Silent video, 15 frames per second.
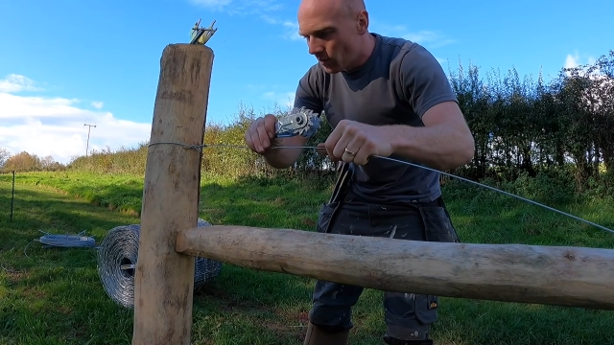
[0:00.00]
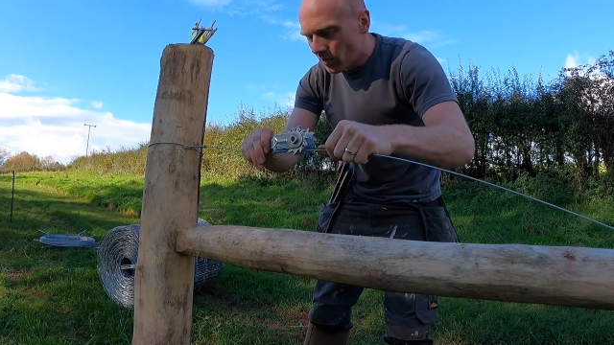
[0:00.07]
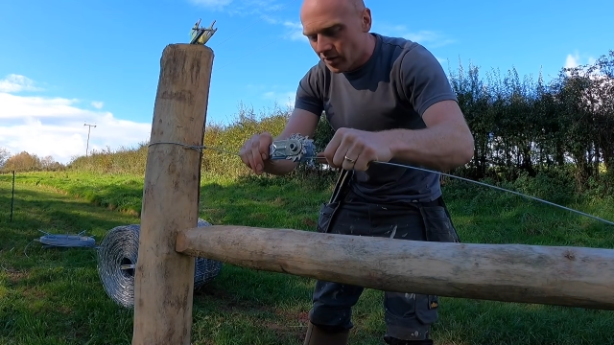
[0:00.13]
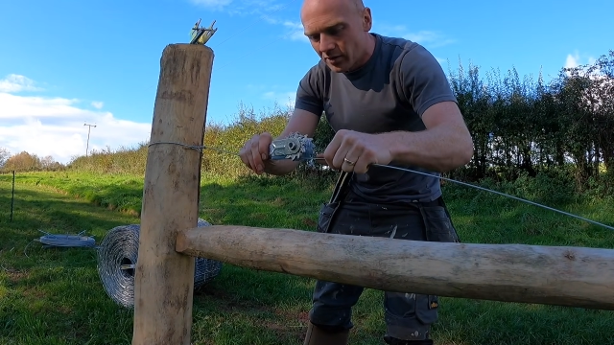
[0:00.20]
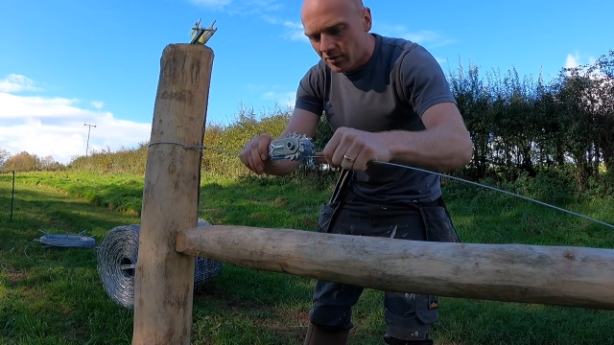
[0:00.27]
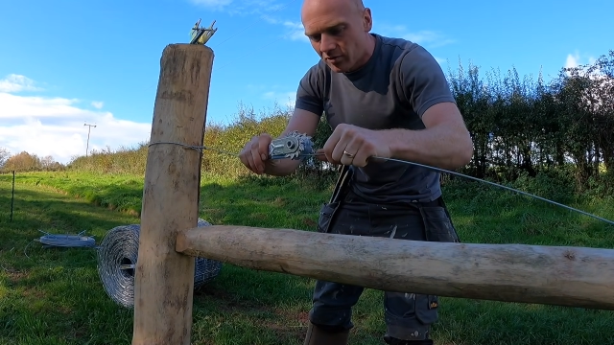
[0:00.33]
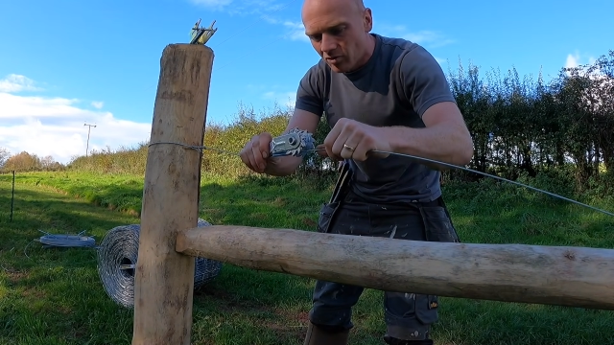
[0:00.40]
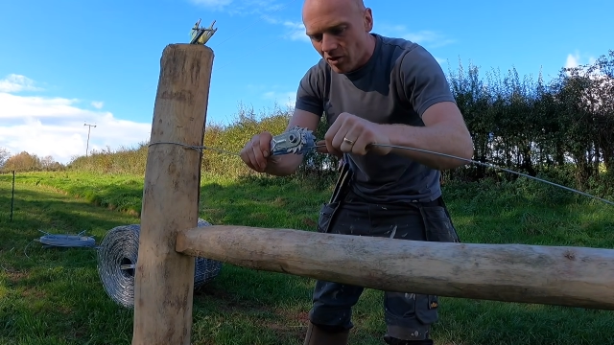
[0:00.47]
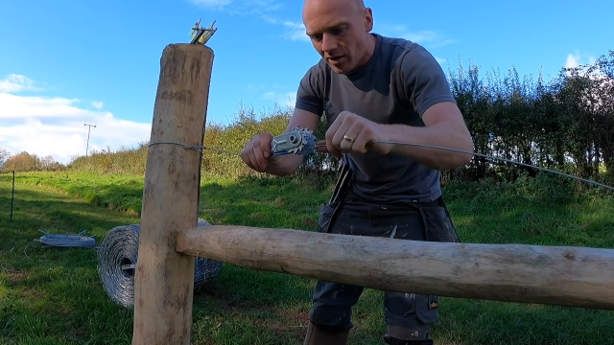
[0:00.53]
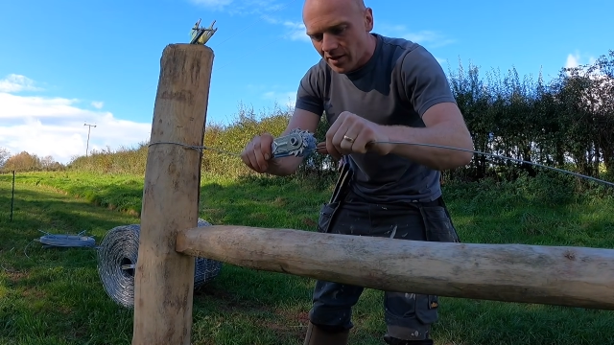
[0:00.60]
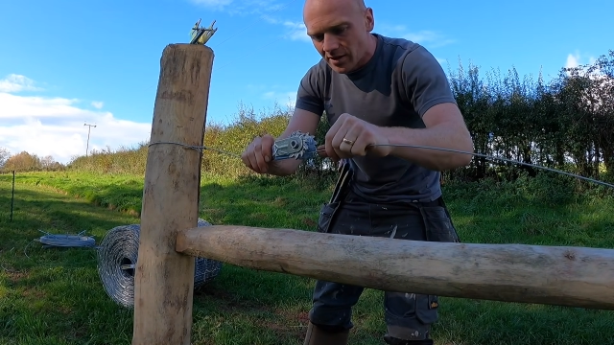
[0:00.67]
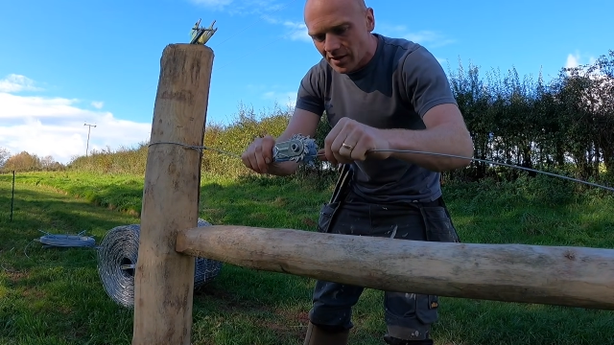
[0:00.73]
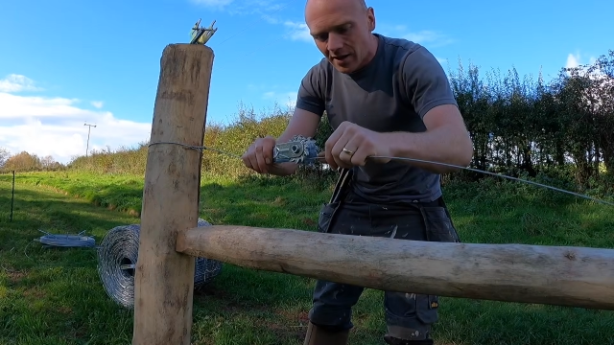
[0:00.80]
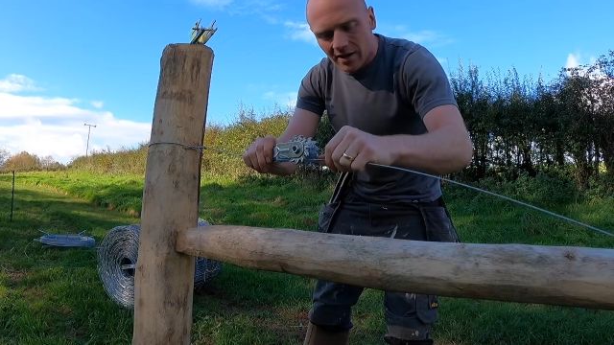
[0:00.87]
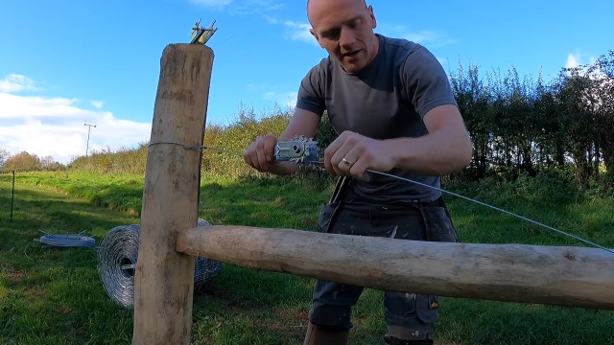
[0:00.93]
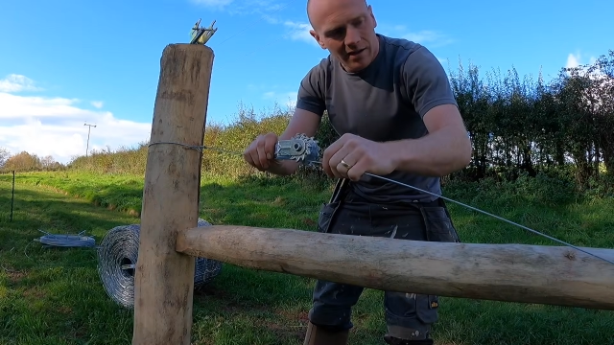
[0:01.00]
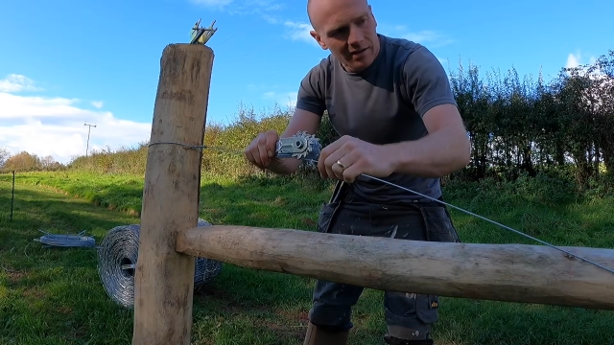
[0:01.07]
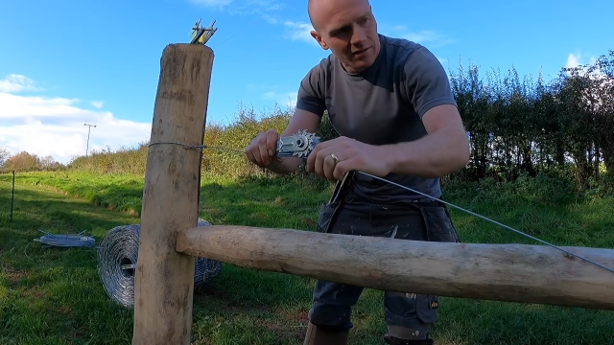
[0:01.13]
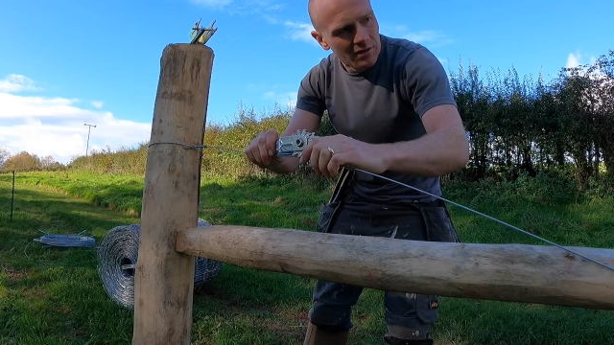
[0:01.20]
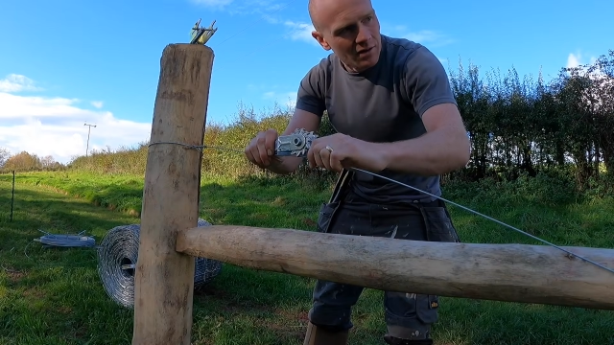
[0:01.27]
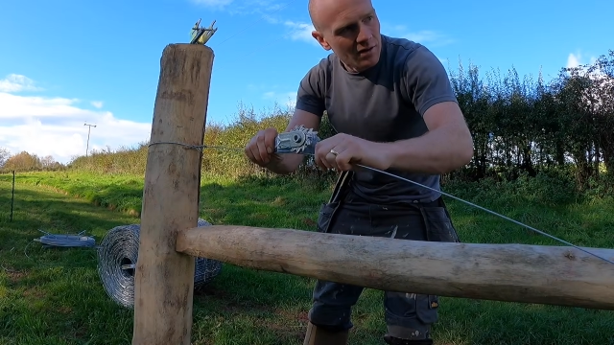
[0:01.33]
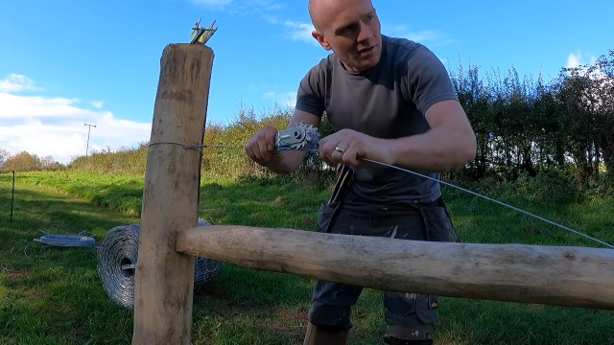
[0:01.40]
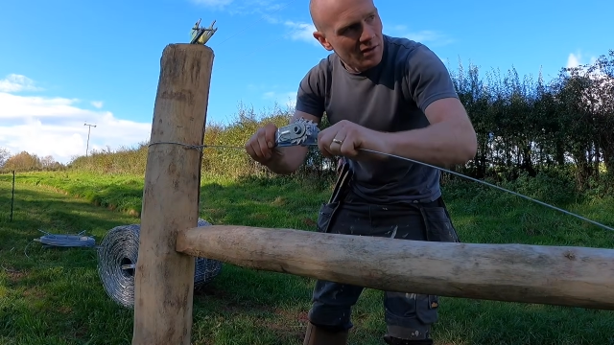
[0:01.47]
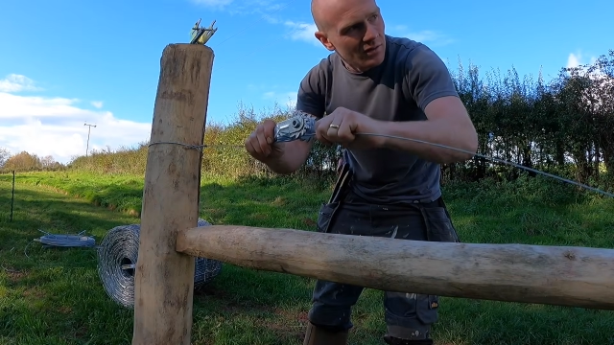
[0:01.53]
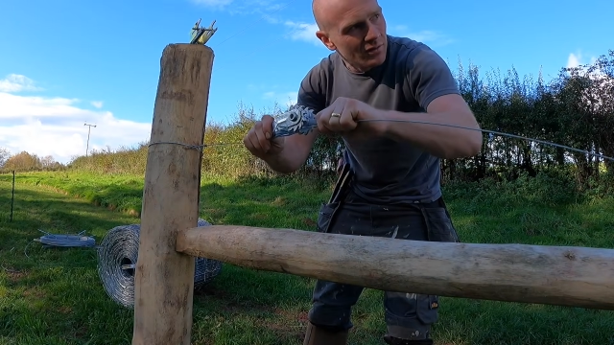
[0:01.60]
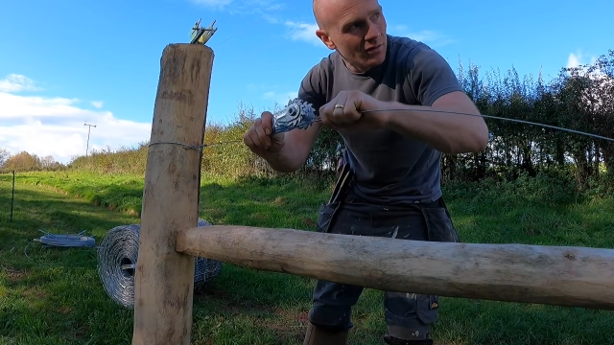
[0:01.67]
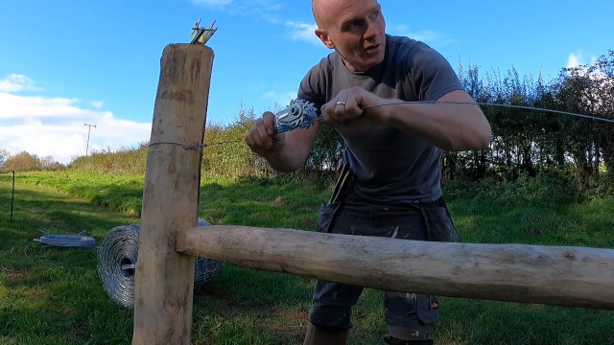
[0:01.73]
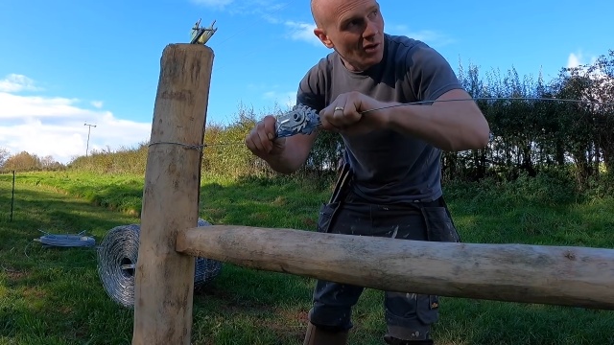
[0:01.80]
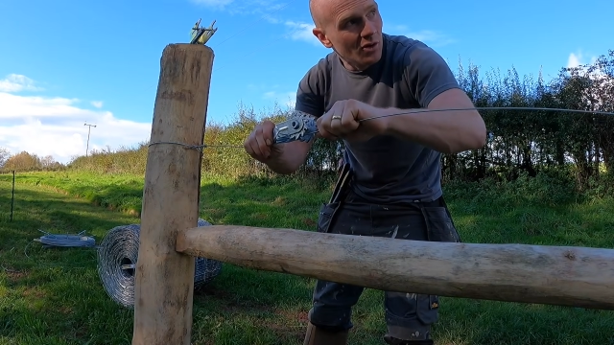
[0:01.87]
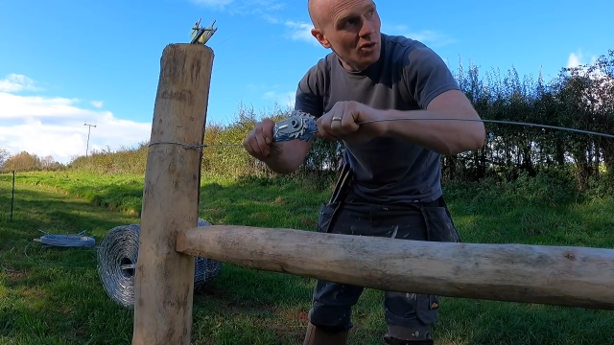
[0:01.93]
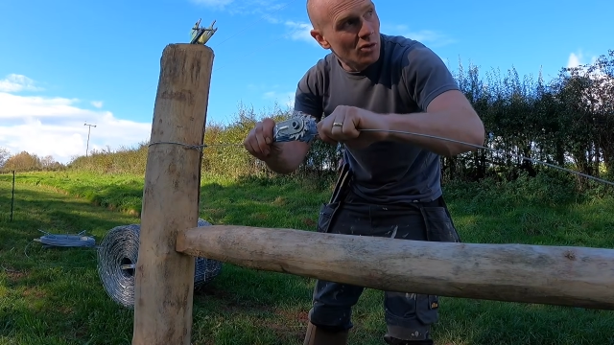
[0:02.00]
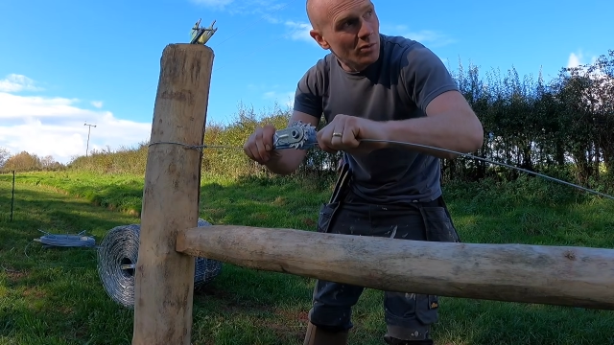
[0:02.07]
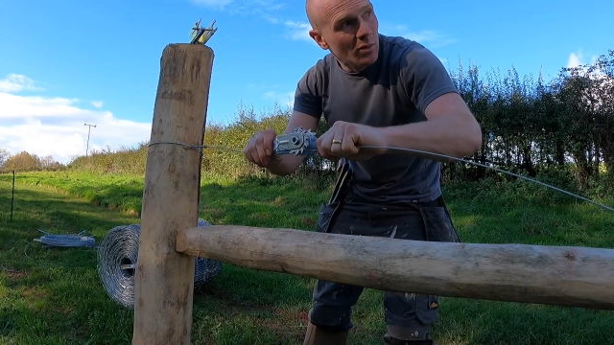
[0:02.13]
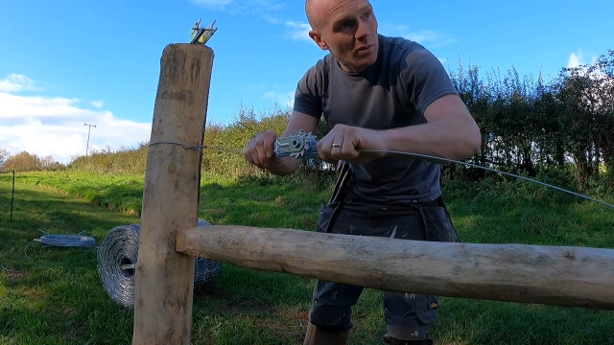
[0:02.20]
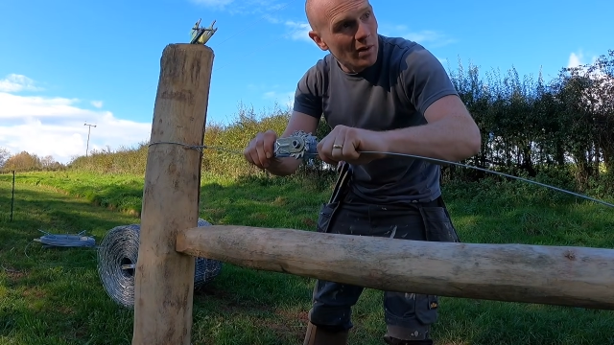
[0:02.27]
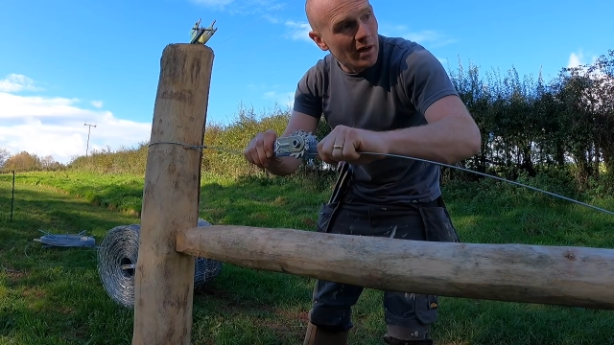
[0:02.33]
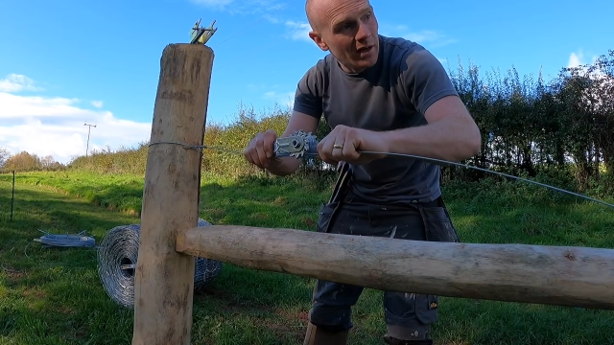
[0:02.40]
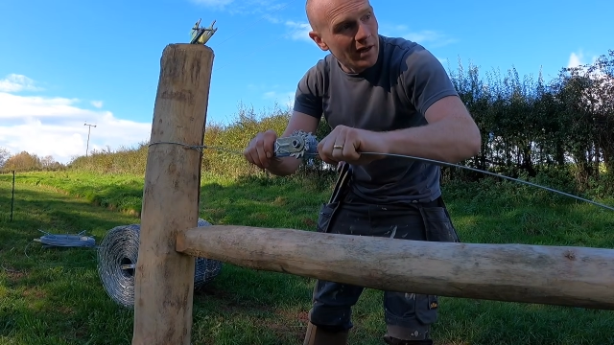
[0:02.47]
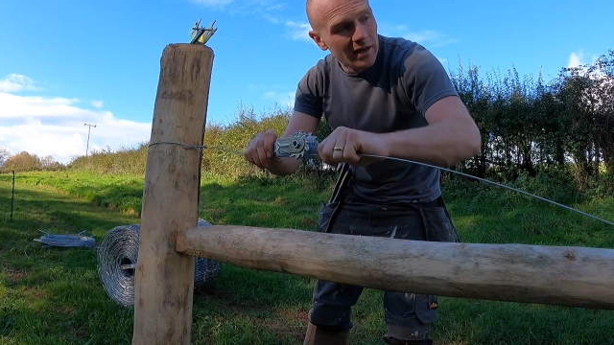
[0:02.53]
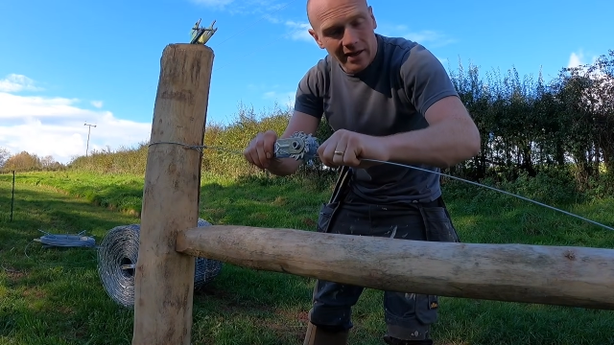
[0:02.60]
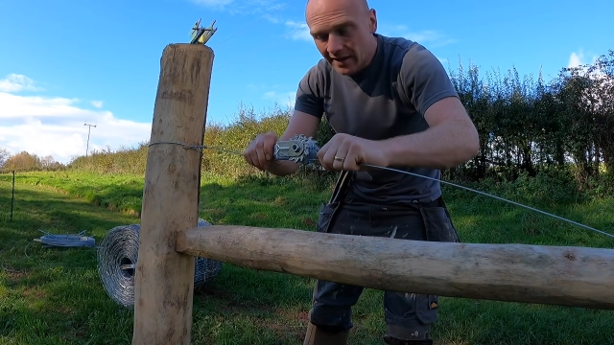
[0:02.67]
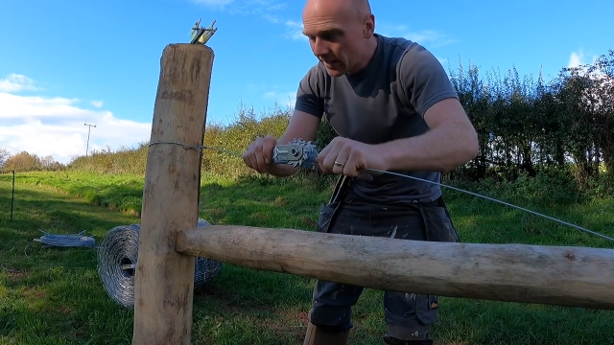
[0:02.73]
one strained here for our normal wire,